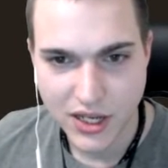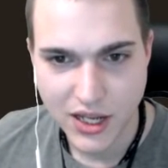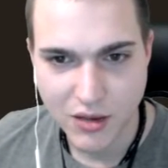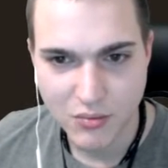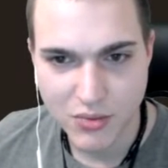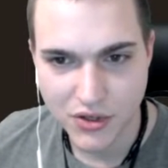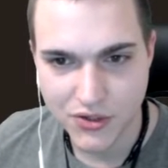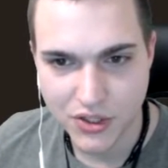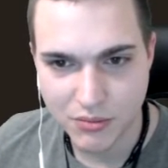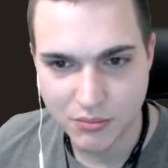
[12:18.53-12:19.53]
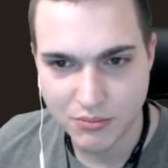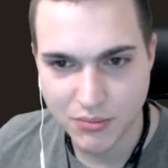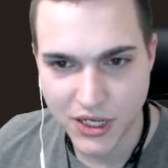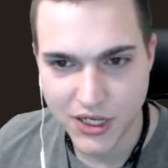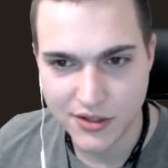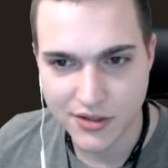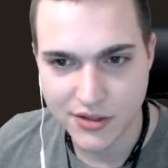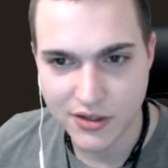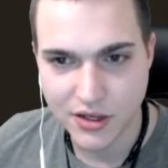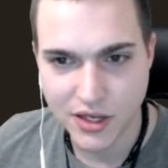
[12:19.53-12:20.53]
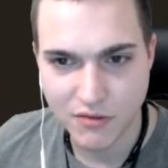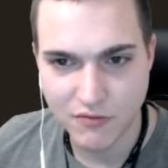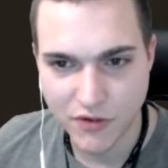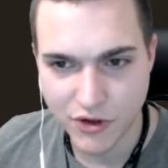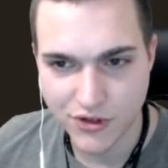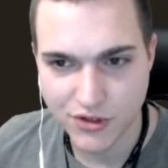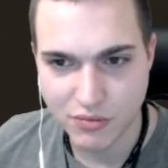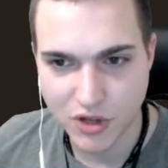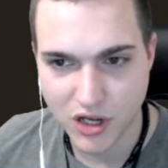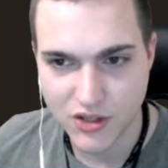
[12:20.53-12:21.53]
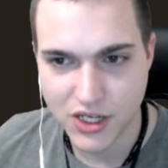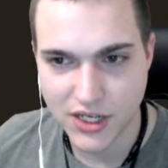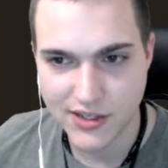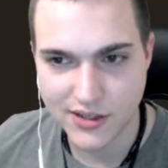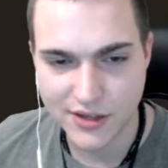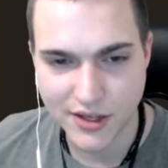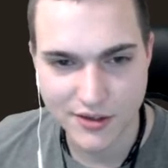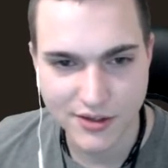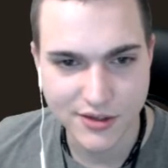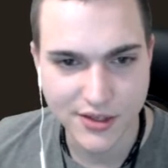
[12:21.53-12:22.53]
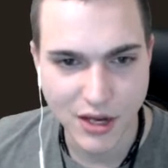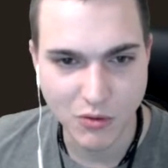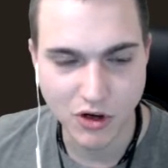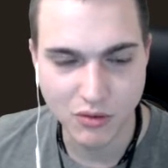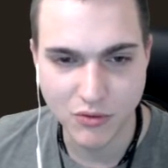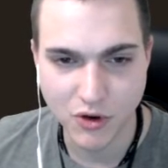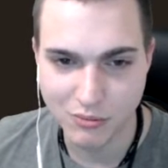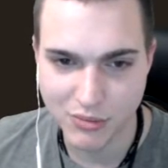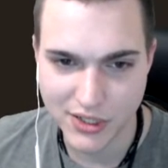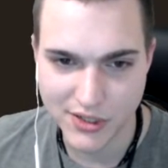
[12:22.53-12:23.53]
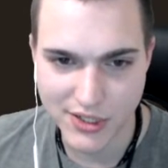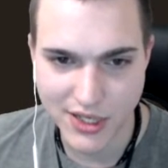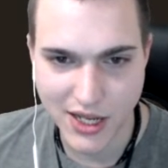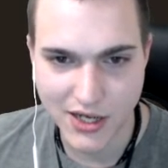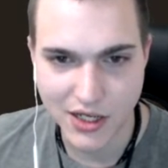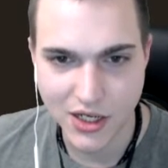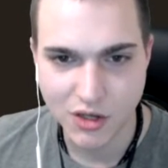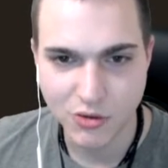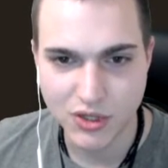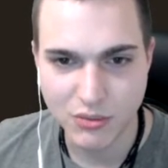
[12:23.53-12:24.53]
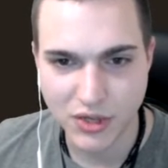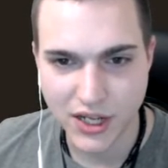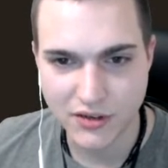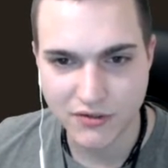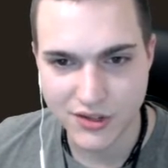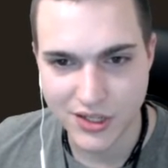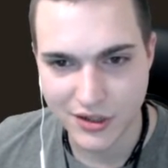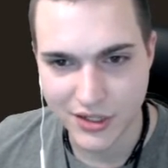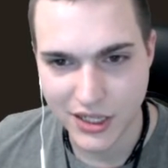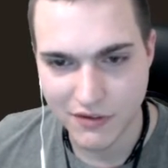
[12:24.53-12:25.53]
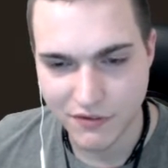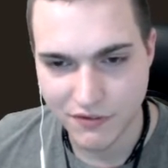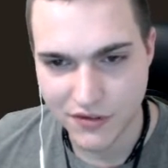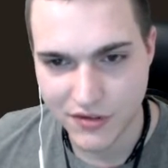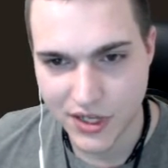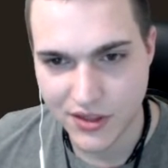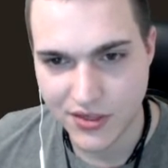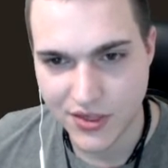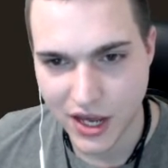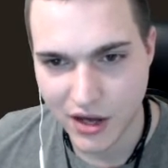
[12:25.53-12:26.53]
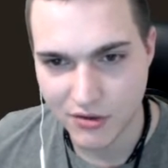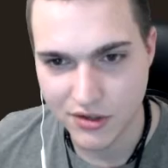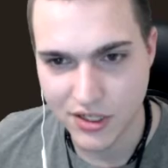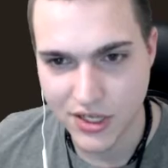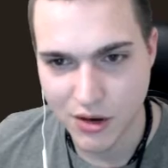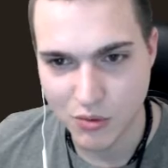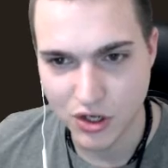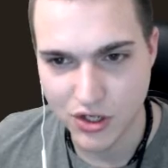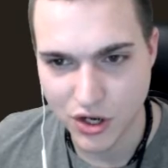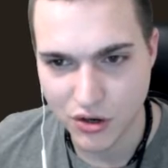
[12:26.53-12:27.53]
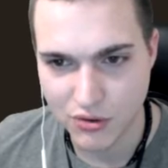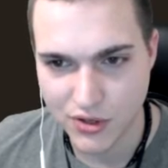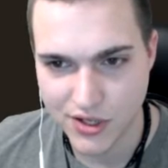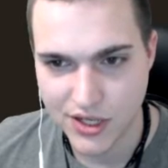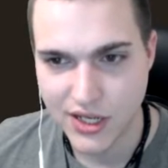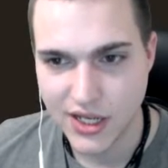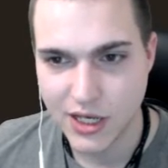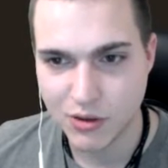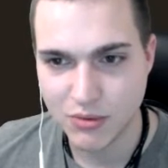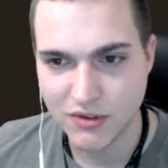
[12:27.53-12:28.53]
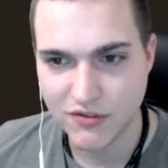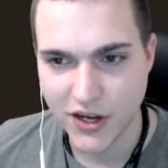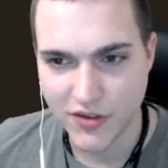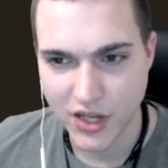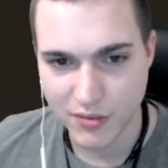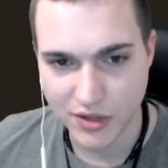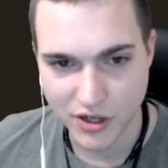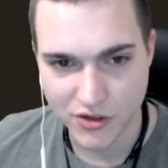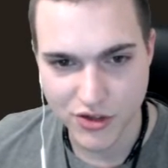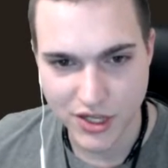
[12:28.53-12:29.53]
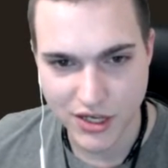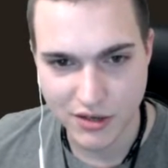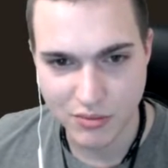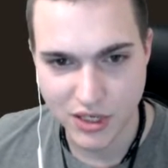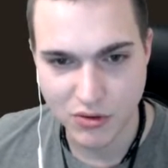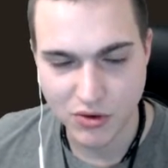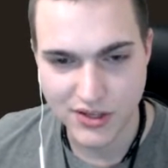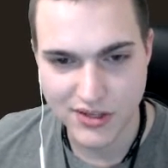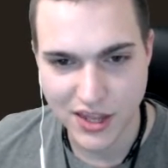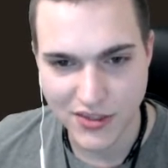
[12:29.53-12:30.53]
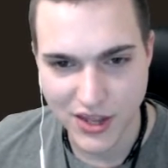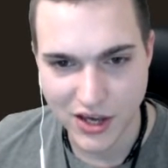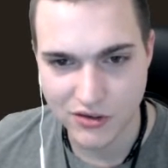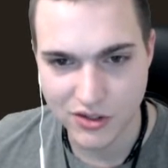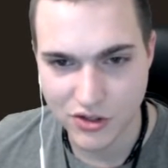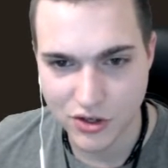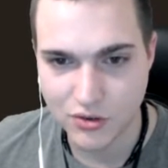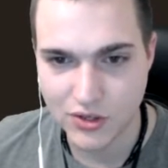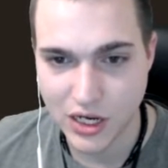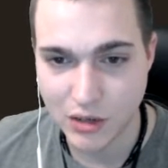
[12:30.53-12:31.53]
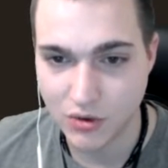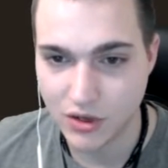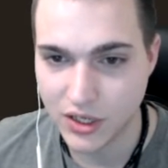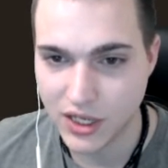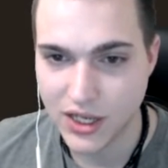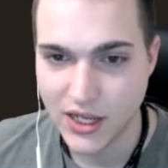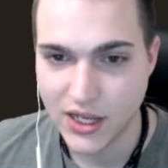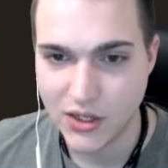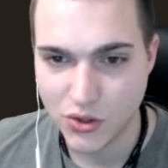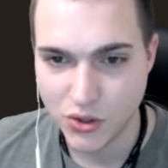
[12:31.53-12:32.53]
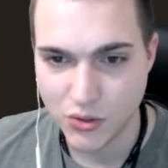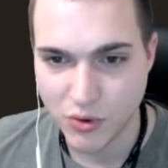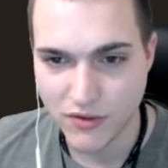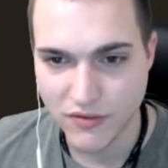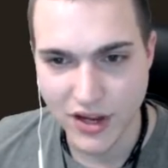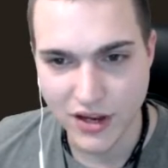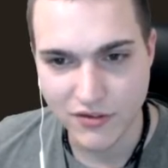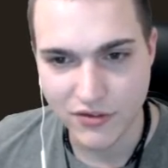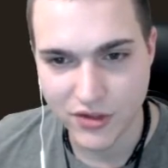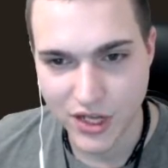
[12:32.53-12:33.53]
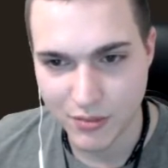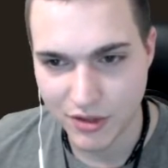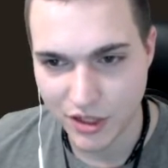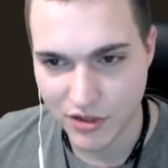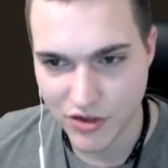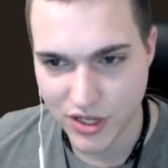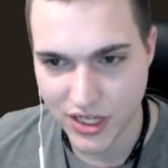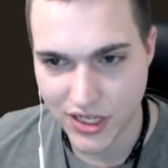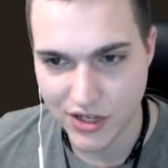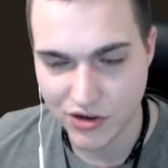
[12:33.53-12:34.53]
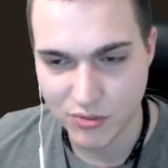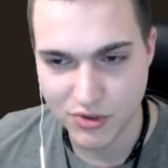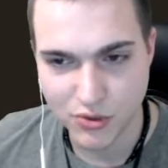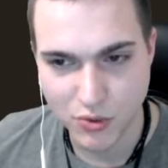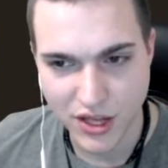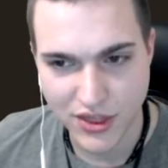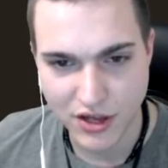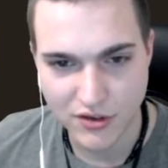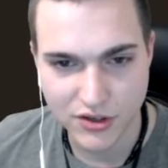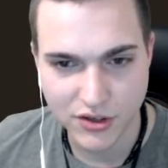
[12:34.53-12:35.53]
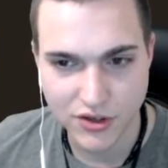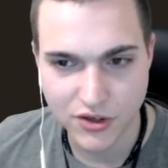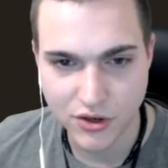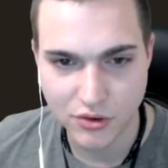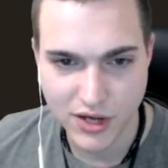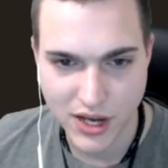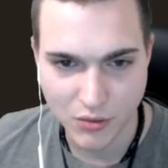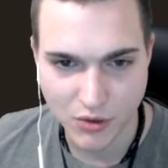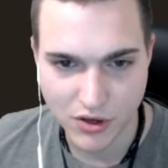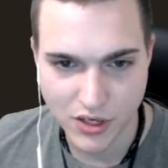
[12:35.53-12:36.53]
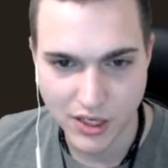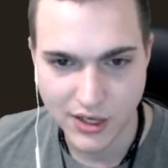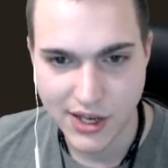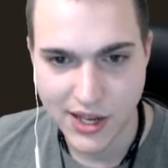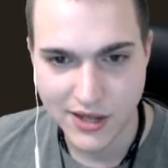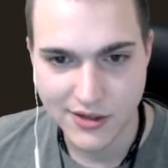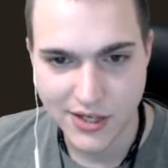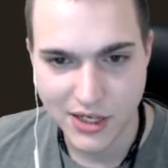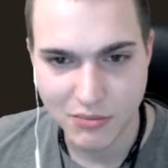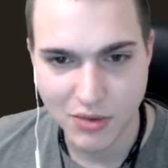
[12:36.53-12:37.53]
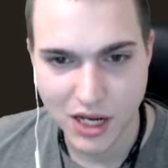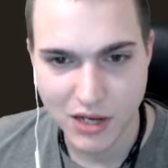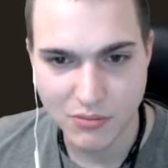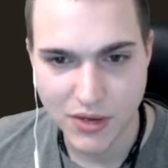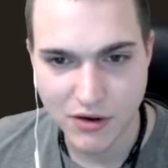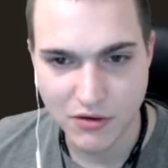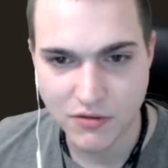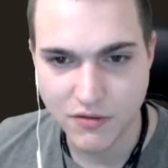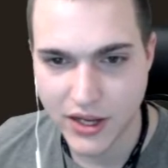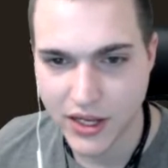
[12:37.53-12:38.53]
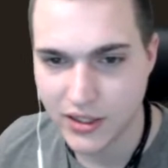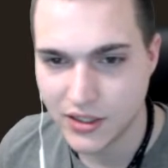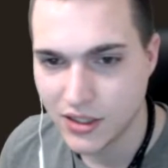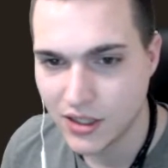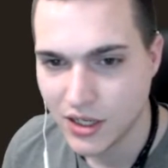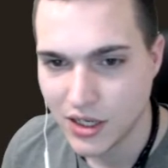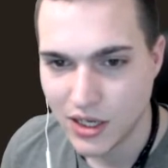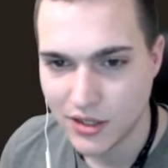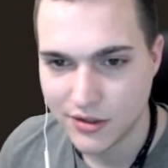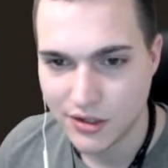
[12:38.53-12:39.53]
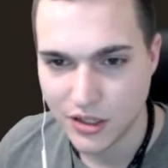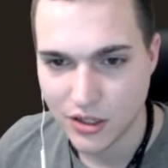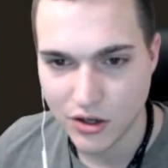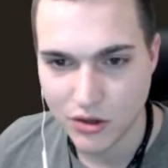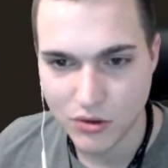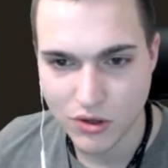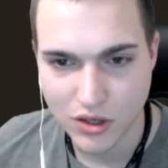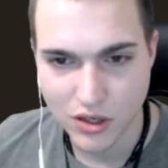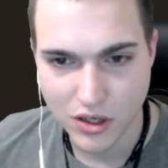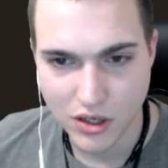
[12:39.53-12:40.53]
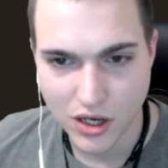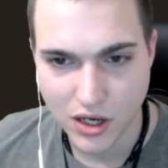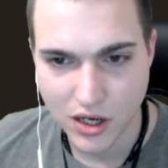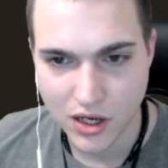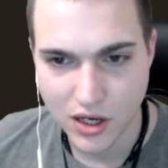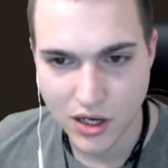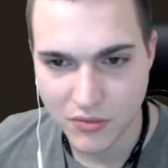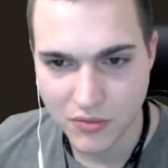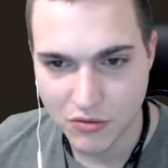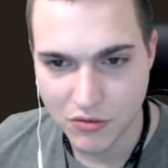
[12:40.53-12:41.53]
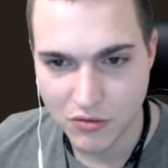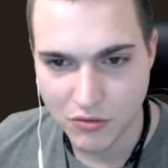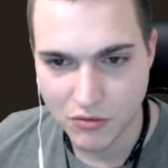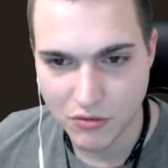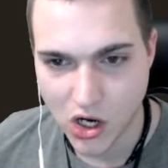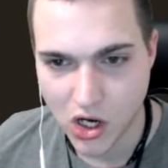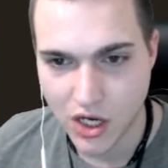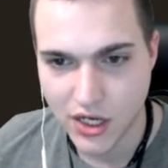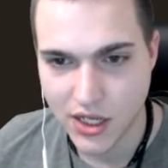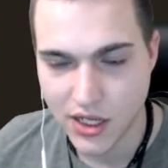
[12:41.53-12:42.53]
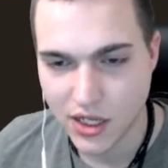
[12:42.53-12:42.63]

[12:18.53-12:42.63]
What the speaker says: and build the biggest and first blockchain consensus network, or BCN, with the plan to facilitate 50,000 network nodes. It will be 5 times larger than Bitcoin's 10,000 node network and 2.5 times larger than Ethereum's 20,000 node network, as stated by Baofen CEO Rakon